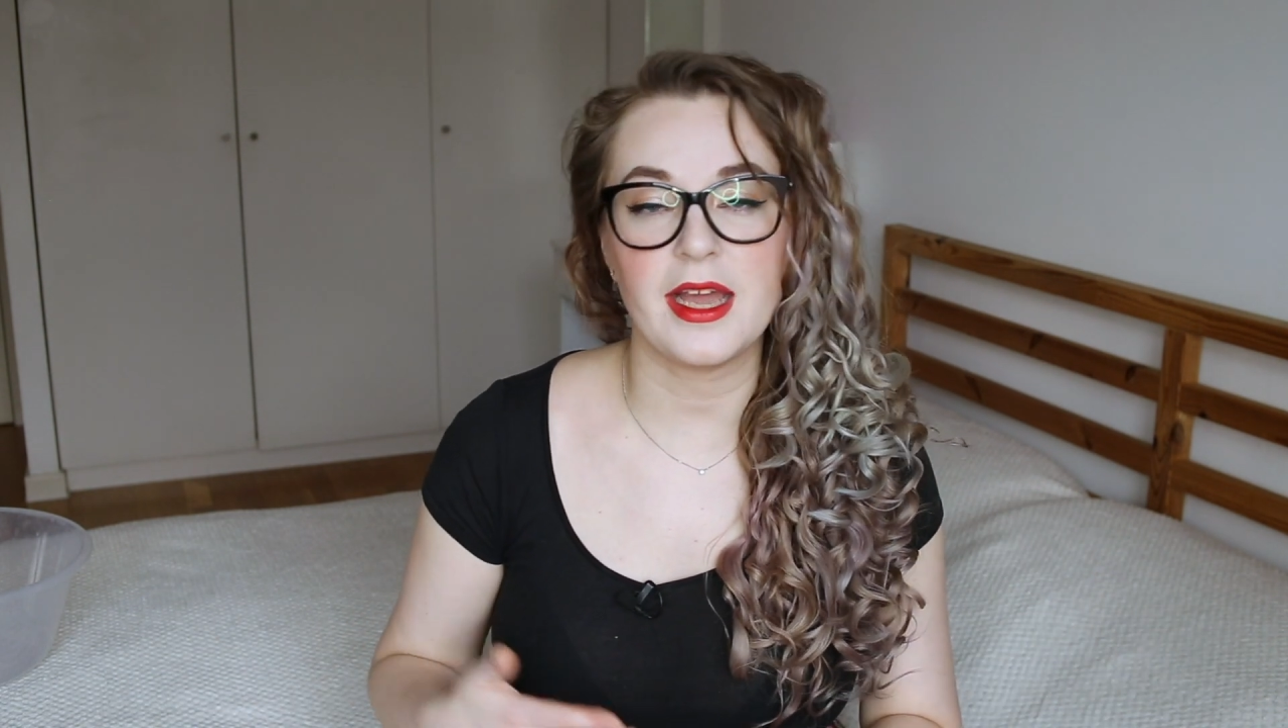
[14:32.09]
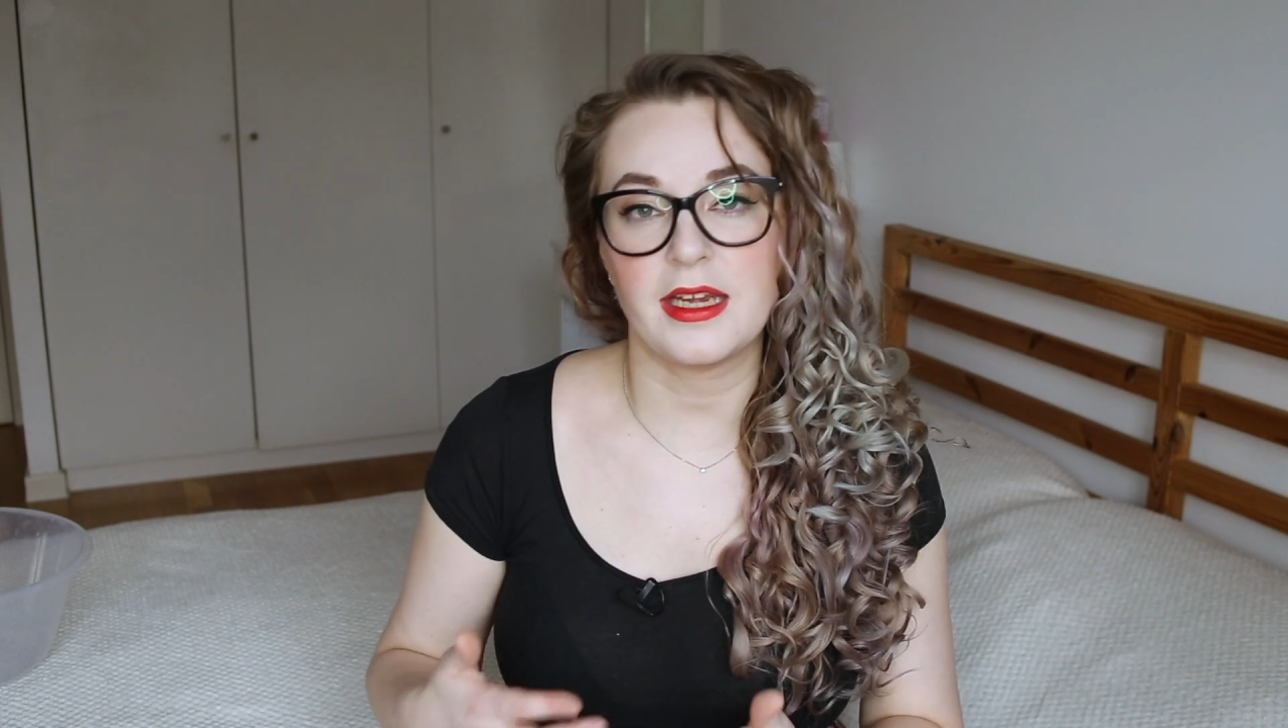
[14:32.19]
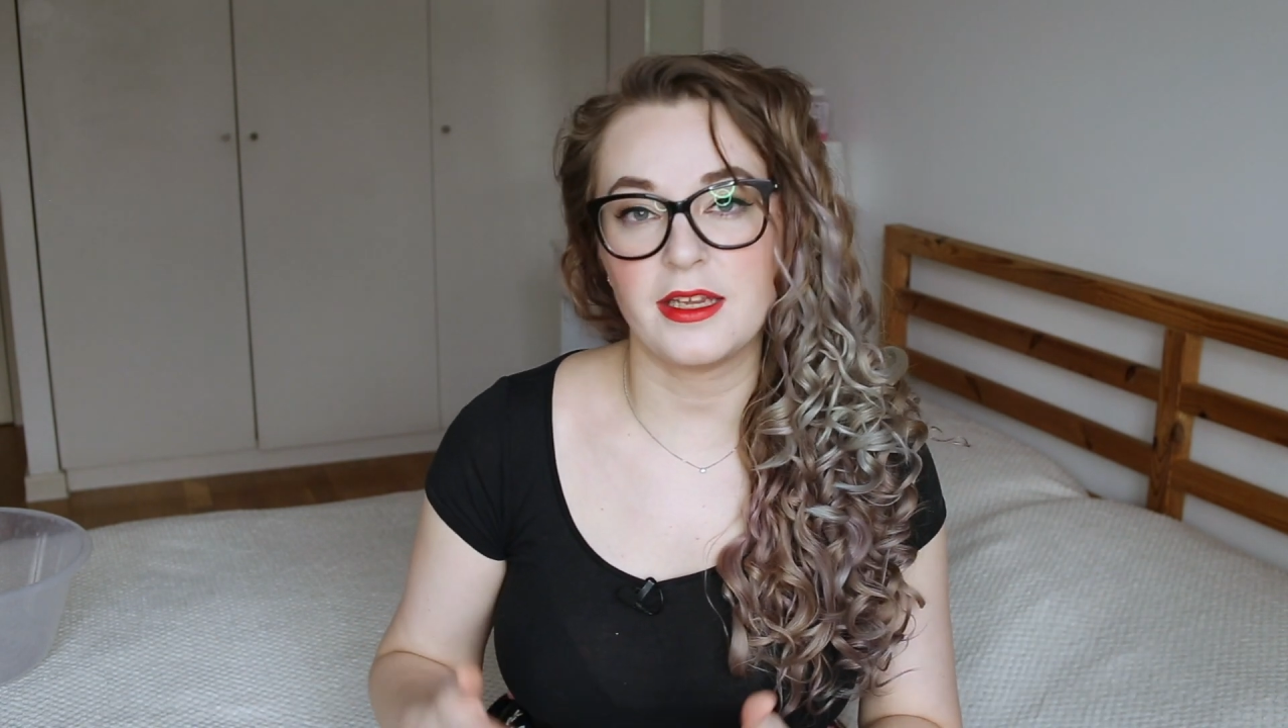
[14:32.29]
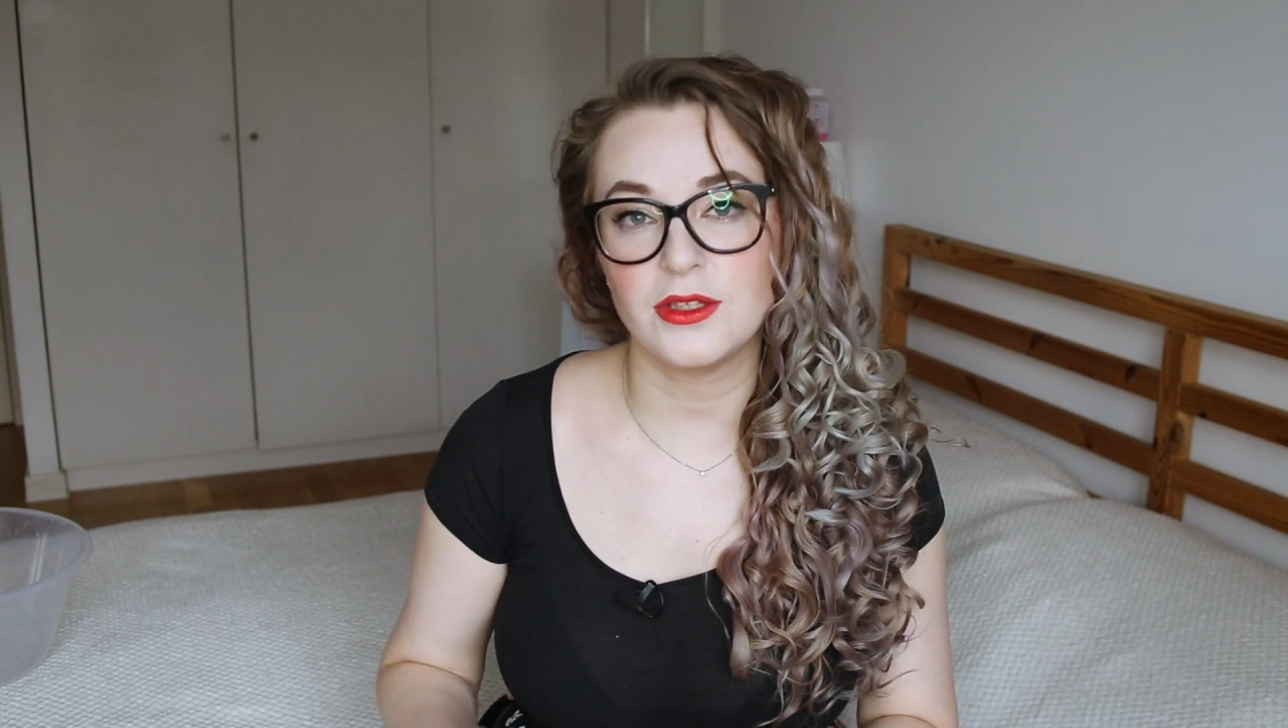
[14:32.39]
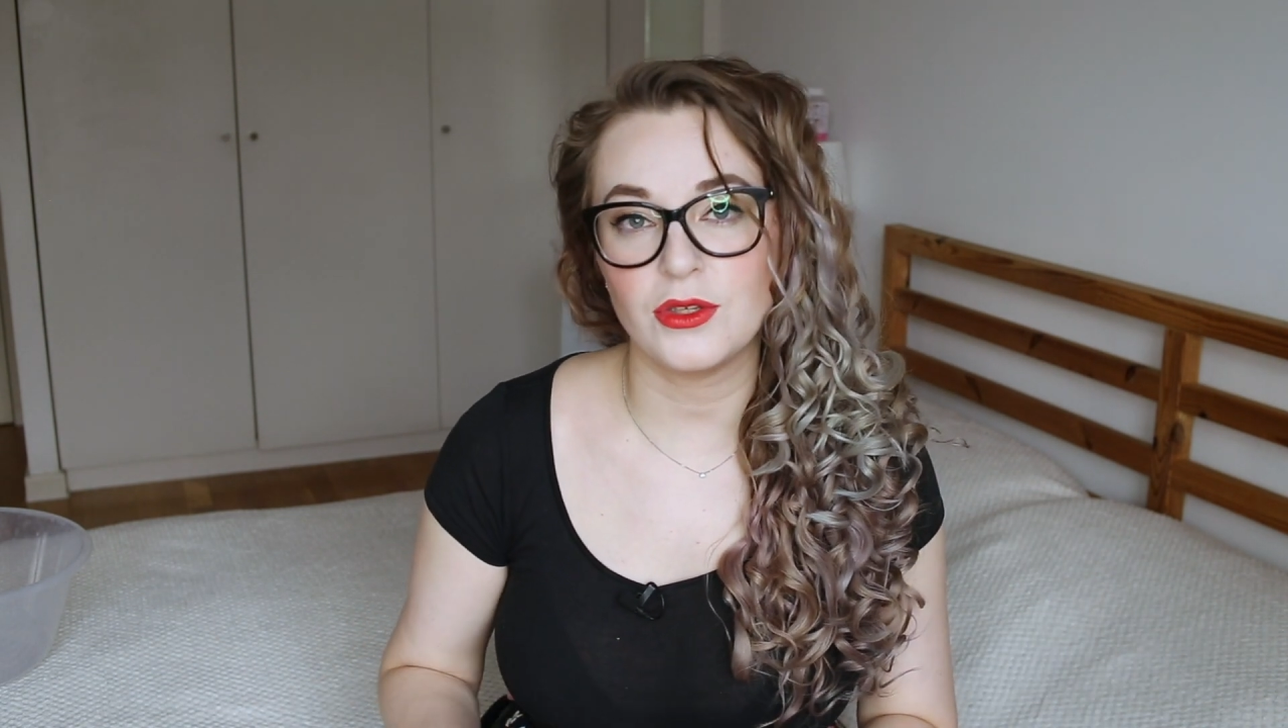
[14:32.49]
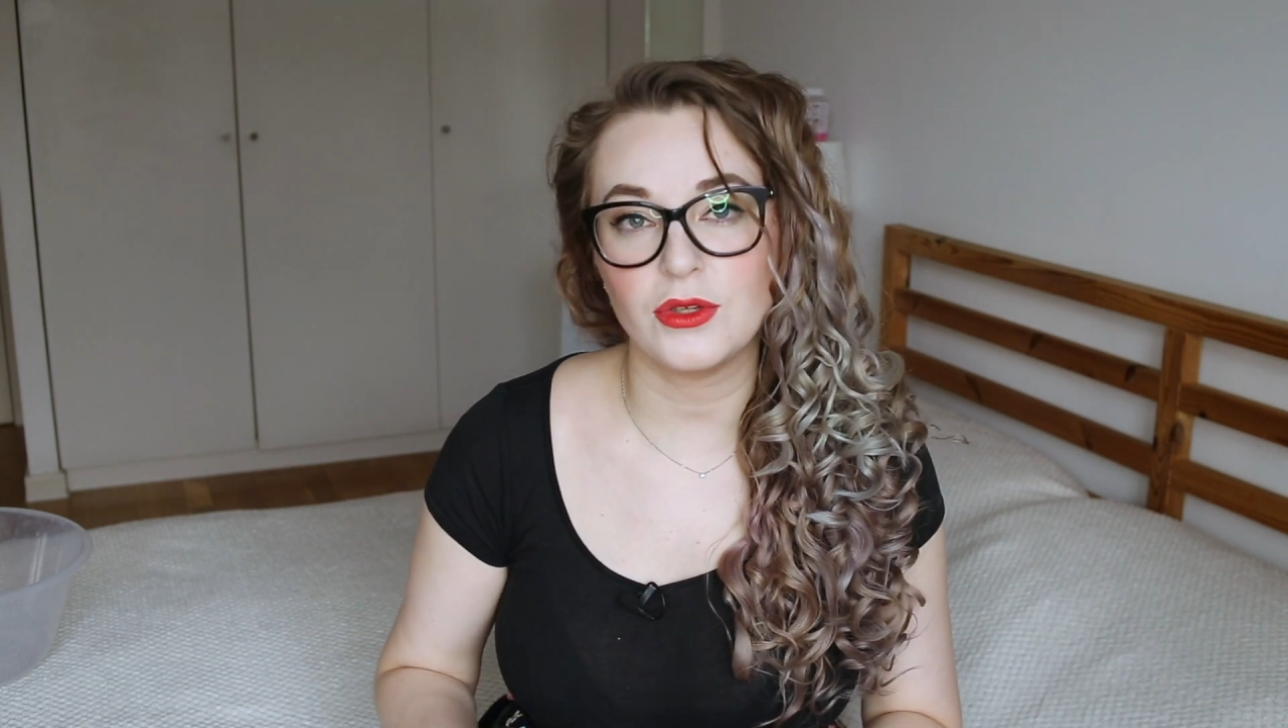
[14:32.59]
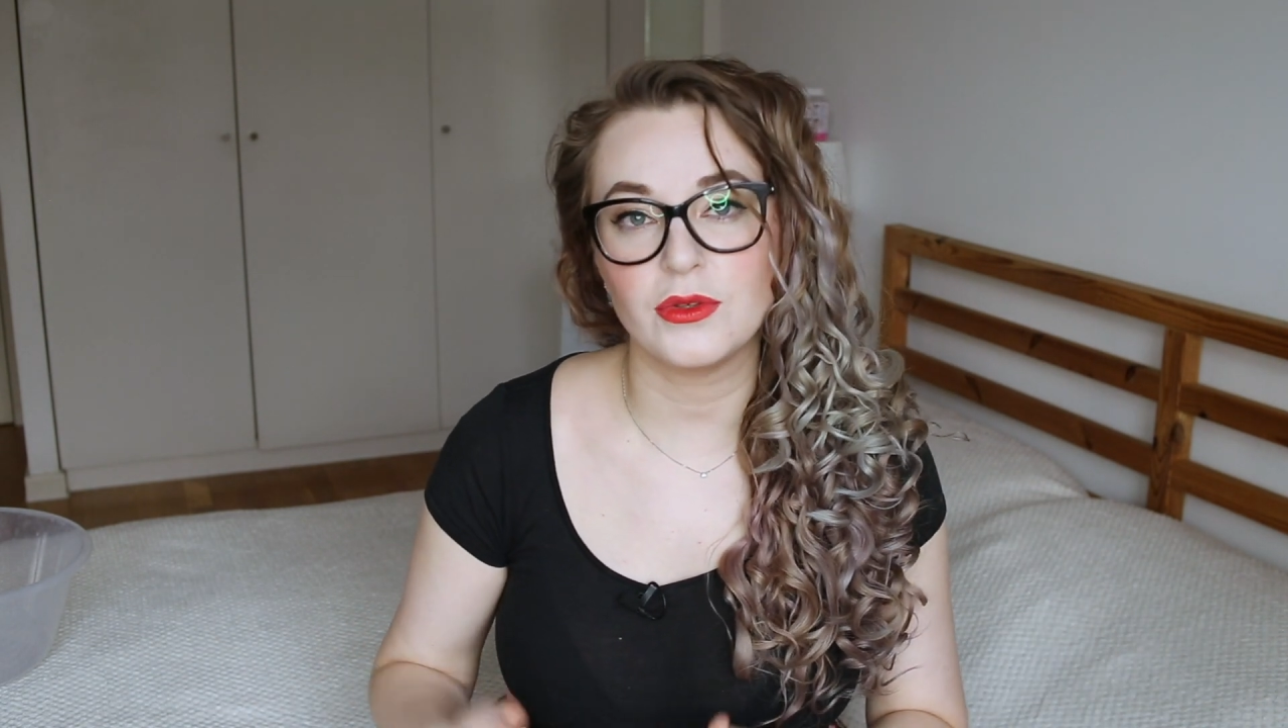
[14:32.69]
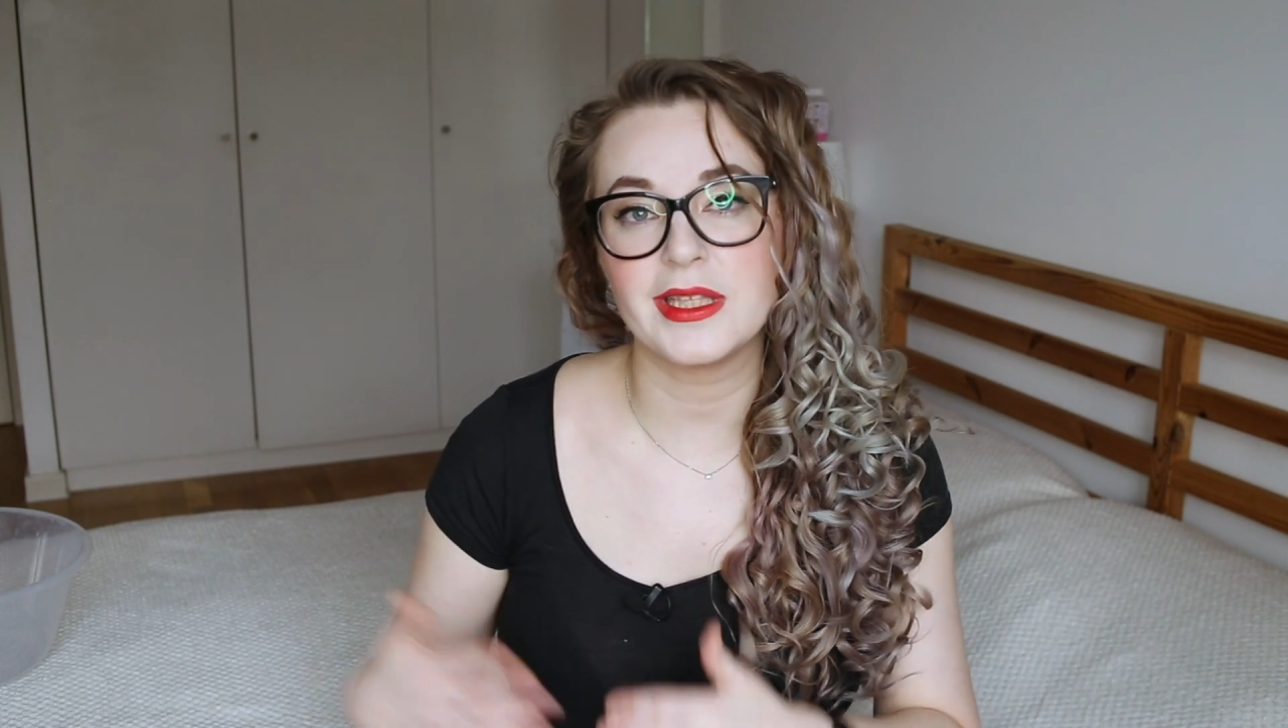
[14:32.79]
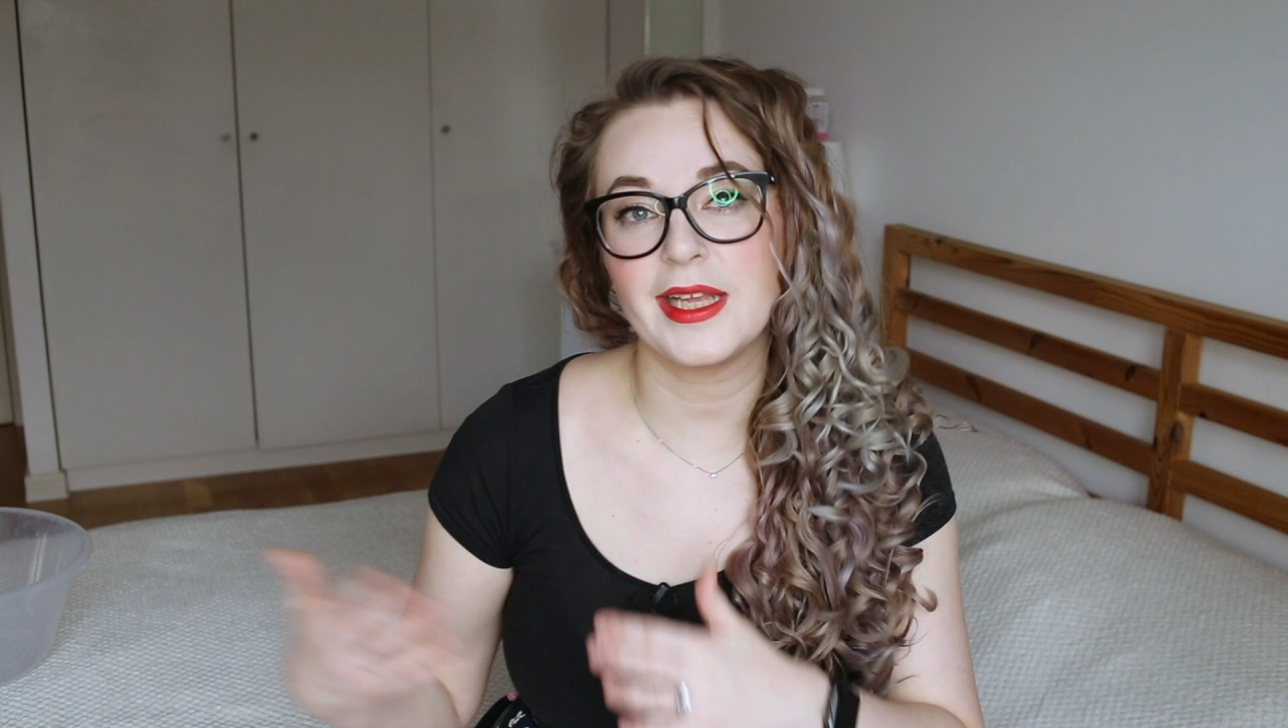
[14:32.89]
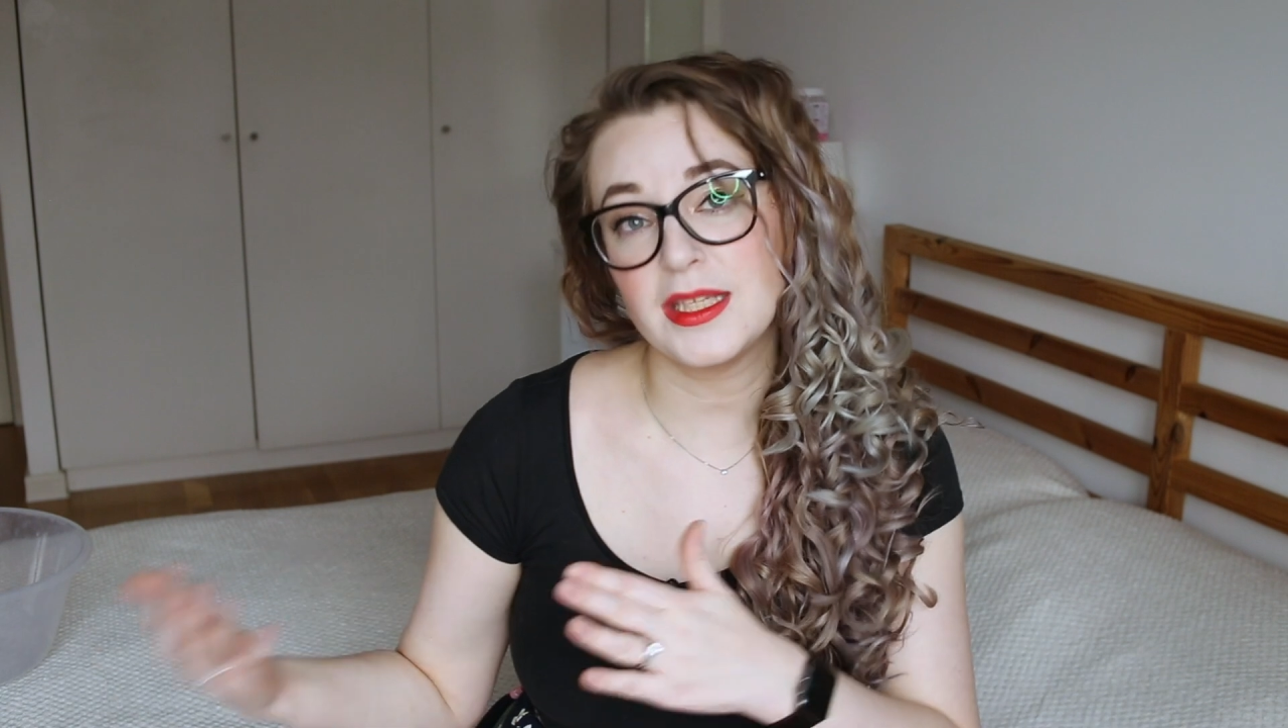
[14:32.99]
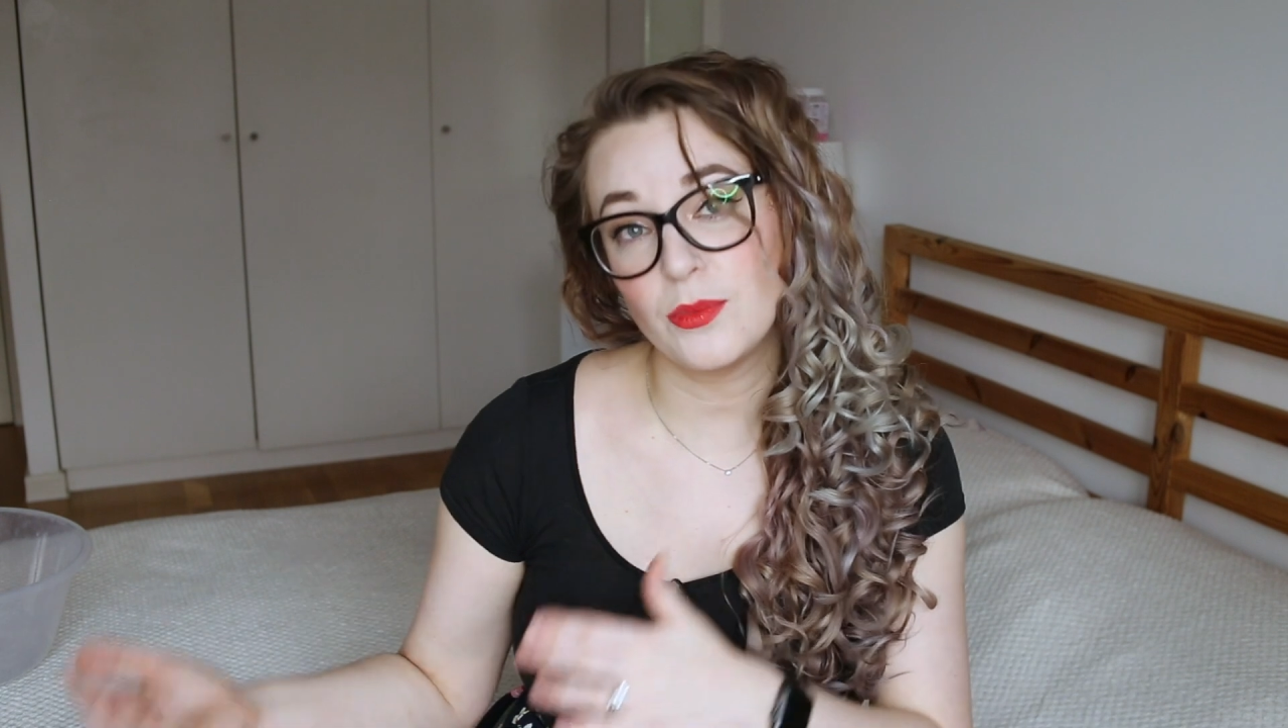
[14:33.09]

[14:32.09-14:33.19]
I need to use less